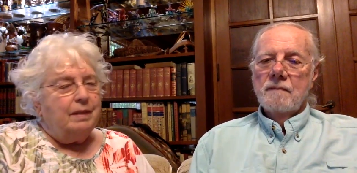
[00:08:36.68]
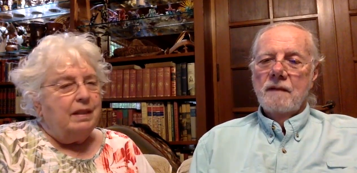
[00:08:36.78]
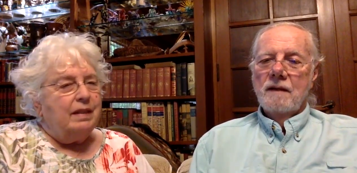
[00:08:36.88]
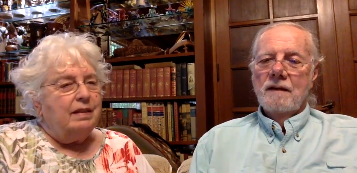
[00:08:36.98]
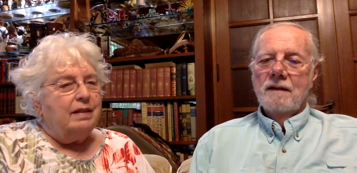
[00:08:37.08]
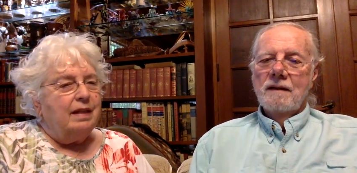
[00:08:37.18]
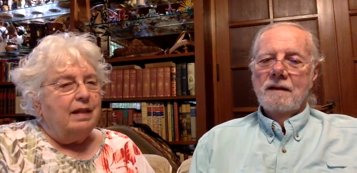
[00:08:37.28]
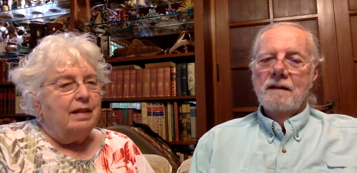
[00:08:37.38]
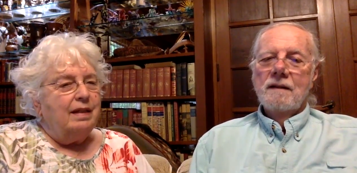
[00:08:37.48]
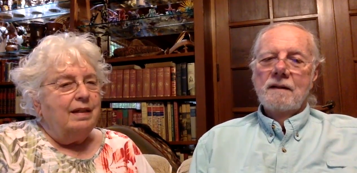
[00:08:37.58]
Speaker 1: because
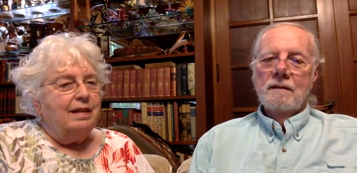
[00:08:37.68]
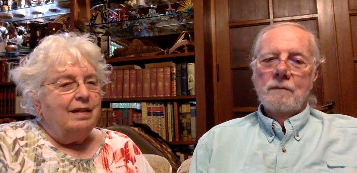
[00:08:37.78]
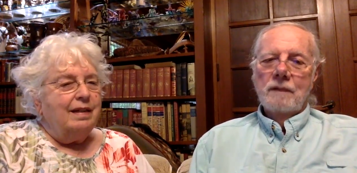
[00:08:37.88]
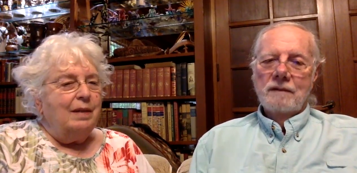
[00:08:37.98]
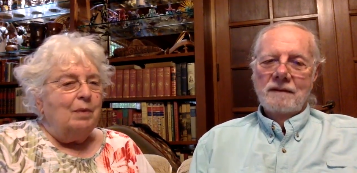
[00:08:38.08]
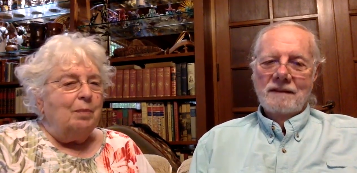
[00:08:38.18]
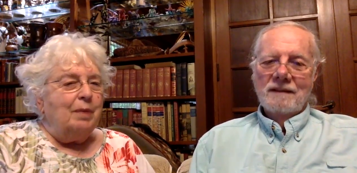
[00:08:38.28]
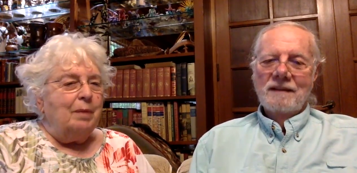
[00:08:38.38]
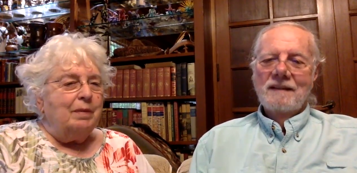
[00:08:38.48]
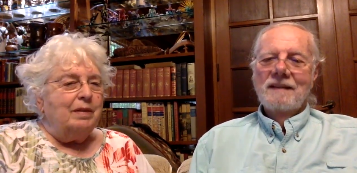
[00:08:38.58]
uh, then they won't
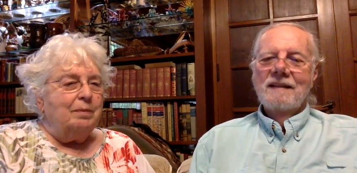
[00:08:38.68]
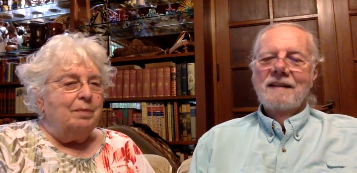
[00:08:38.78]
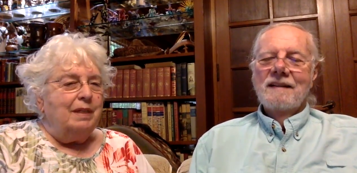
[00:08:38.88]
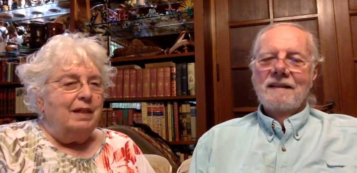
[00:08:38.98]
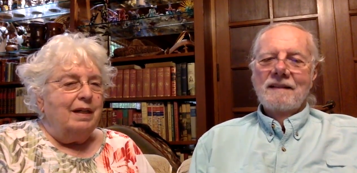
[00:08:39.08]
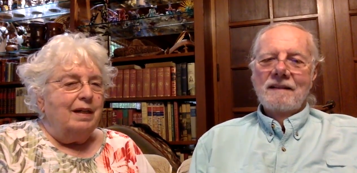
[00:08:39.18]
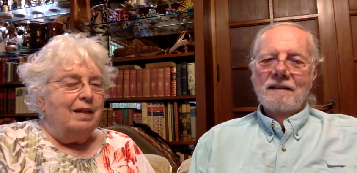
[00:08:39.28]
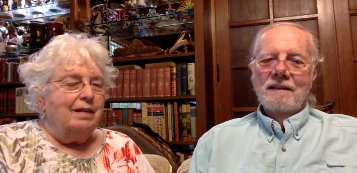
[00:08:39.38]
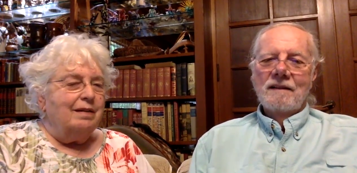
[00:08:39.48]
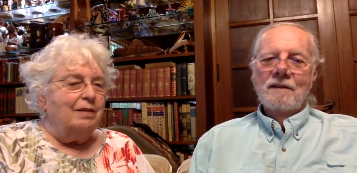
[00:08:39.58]
be able to be
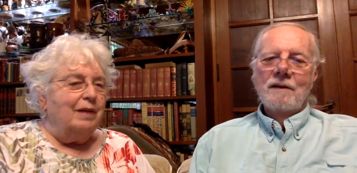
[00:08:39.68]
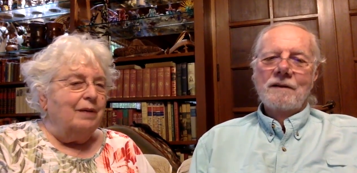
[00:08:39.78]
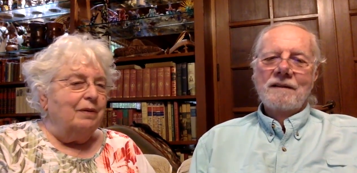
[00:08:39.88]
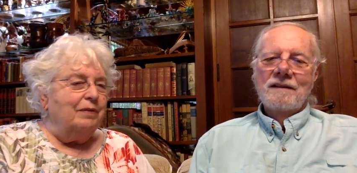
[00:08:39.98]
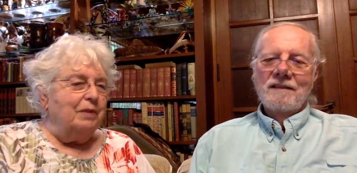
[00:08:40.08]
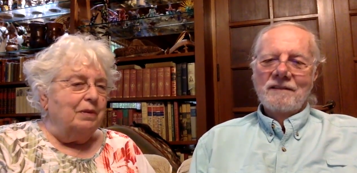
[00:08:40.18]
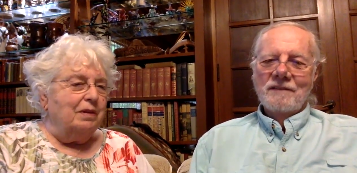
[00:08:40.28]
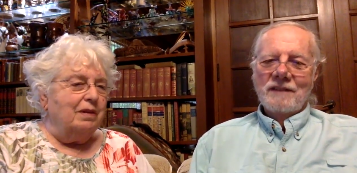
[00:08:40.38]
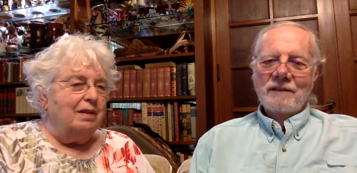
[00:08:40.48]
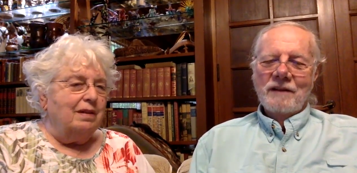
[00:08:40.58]
uh, uh grant uh,
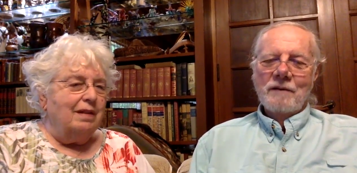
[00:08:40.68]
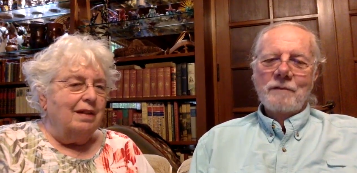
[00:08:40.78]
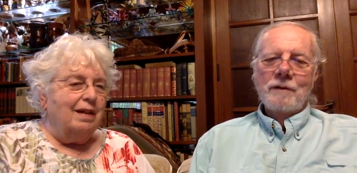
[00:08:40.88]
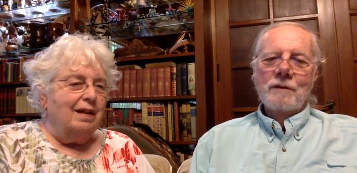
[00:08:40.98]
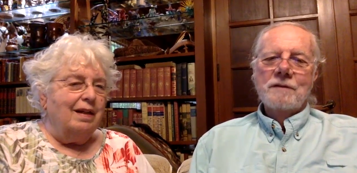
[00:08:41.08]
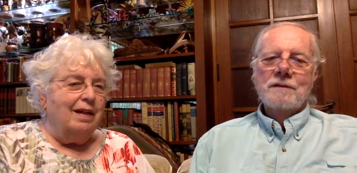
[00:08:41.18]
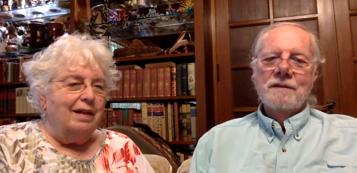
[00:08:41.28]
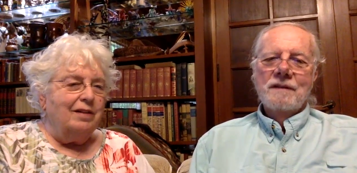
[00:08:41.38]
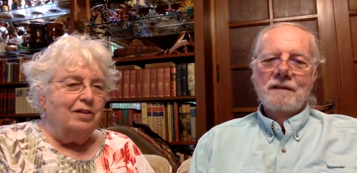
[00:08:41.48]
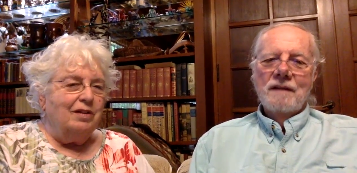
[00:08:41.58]
reviewers grant at
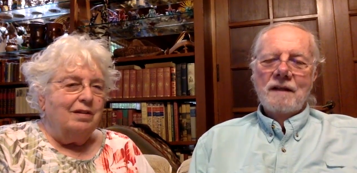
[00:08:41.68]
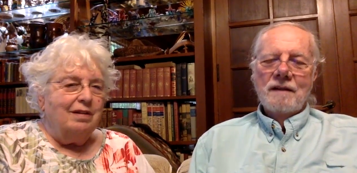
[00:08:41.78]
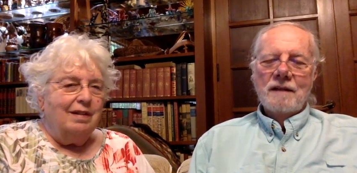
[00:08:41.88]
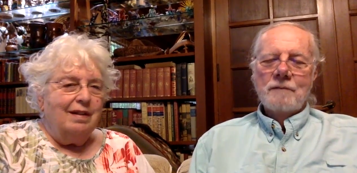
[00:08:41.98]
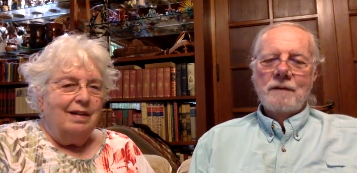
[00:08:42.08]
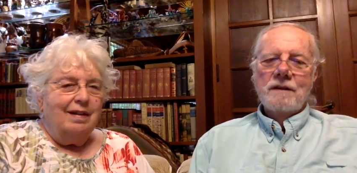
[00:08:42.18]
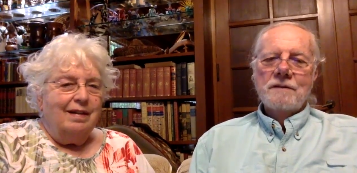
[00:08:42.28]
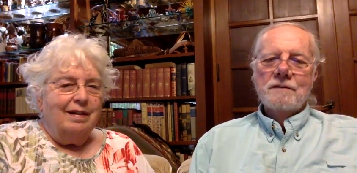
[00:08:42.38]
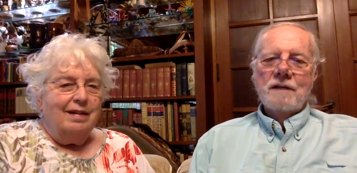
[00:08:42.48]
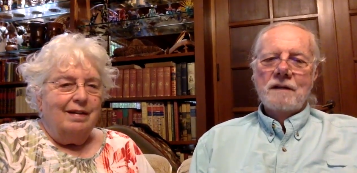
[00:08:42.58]
NIH.
Speaker 2: That's why
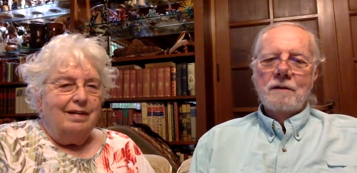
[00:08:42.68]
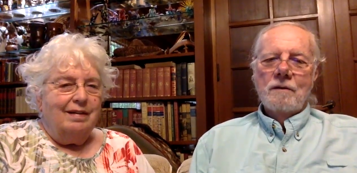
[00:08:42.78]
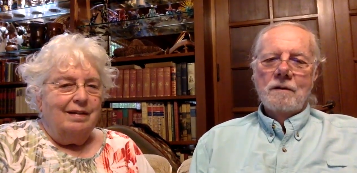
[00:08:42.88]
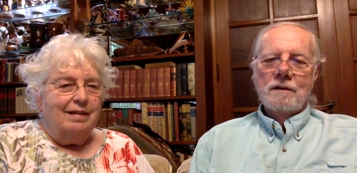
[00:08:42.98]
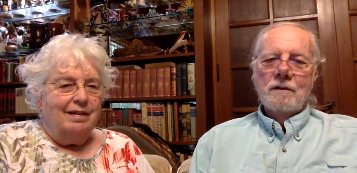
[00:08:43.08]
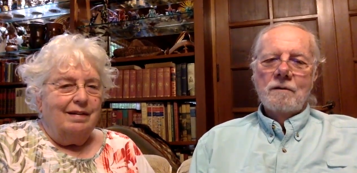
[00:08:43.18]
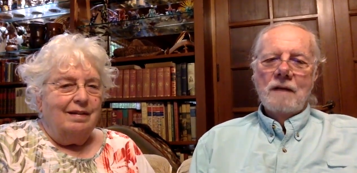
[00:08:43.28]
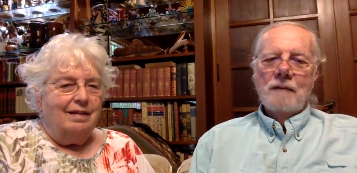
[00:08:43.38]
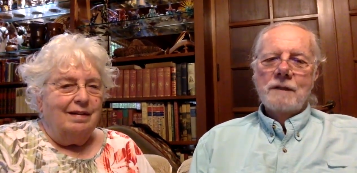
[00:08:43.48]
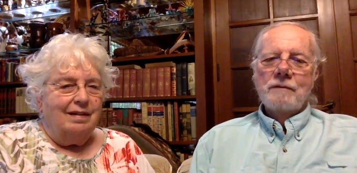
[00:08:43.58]
this is not called a
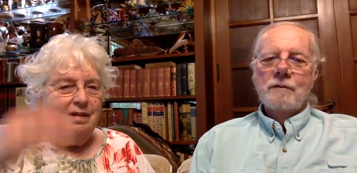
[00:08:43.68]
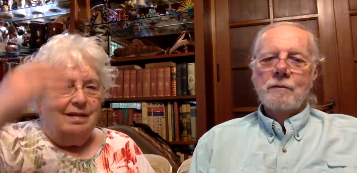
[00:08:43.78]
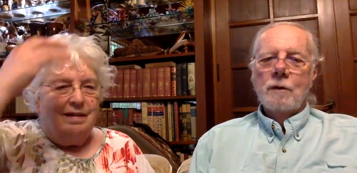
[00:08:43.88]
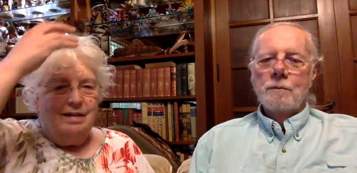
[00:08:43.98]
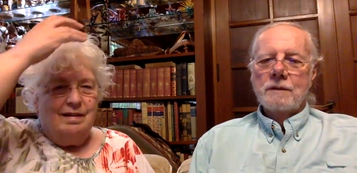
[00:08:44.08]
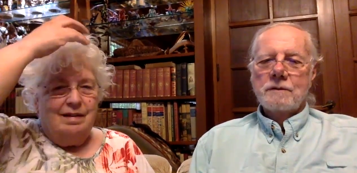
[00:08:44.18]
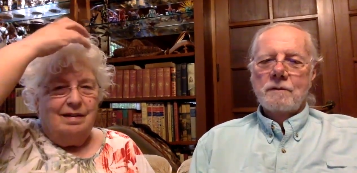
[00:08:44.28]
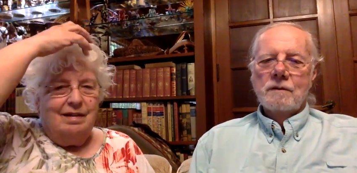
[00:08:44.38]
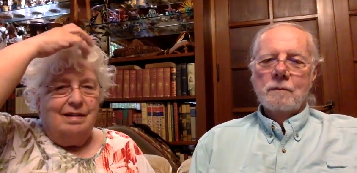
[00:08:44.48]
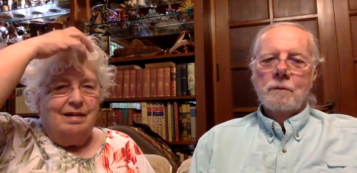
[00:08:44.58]
collaborative group, it's
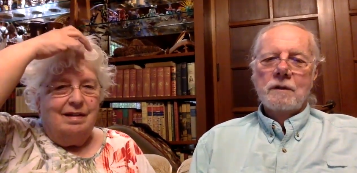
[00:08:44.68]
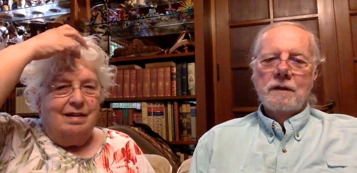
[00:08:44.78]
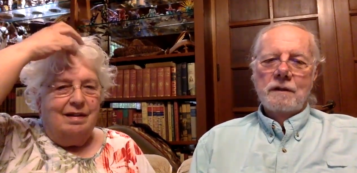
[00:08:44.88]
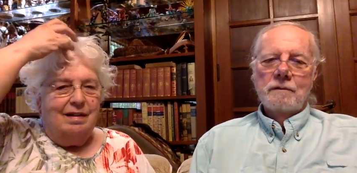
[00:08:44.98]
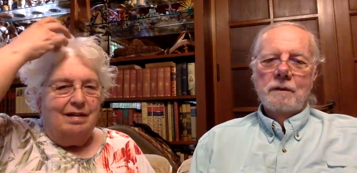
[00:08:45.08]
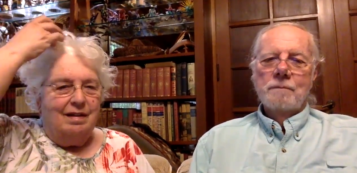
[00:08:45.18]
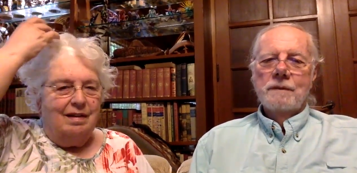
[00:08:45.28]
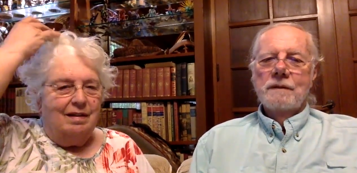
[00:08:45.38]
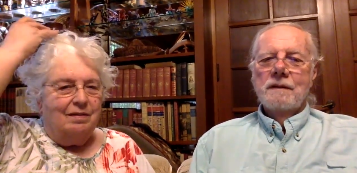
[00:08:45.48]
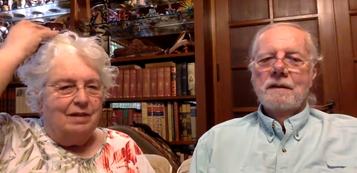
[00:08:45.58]
called a working group.
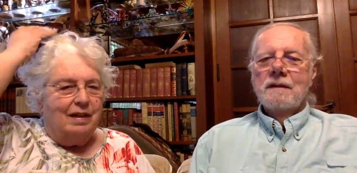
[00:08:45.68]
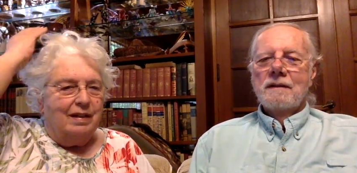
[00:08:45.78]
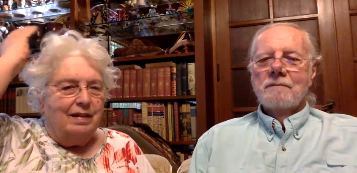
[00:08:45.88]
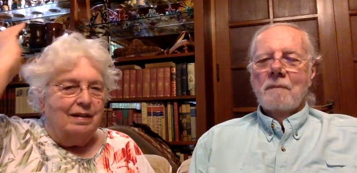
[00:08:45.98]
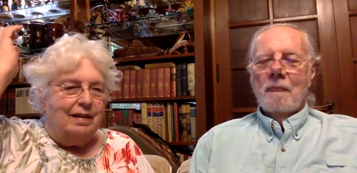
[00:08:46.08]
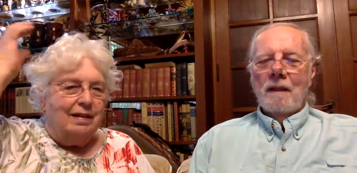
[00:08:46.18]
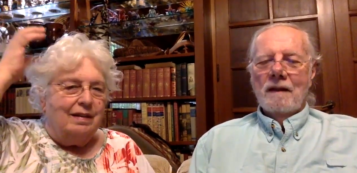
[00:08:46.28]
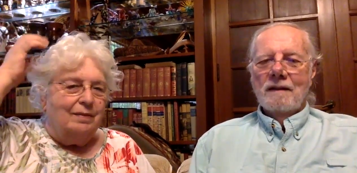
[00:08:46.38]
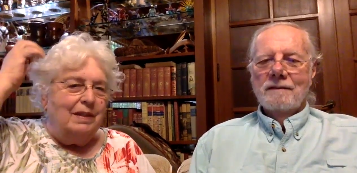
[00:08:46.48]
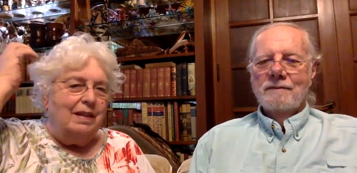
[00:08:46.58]
Speaker 1: Right,
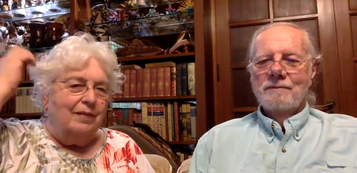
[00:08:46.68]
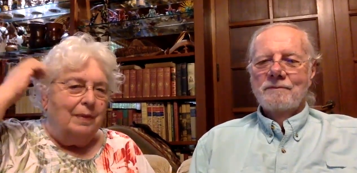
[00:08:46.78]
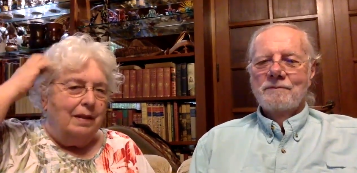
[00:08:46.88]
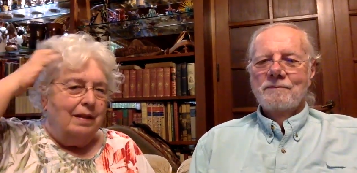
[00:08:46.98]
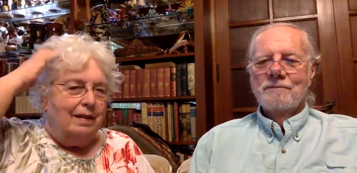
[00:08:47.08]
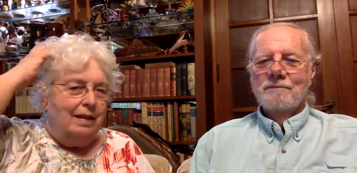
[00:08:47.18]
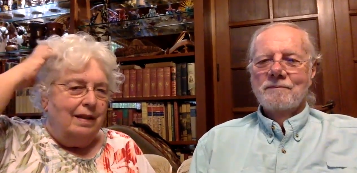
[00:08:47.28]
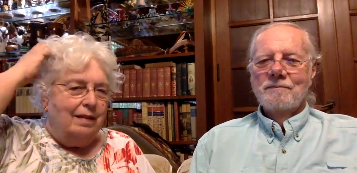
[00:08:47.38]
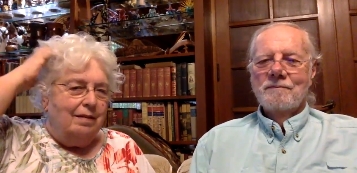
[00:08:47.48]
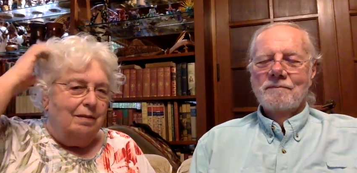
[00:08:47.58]
because we definitely
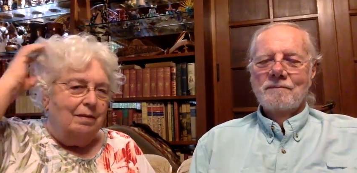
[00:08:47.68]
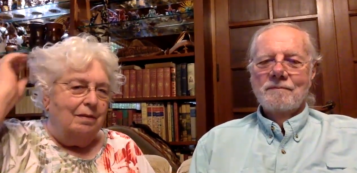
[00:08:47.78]
need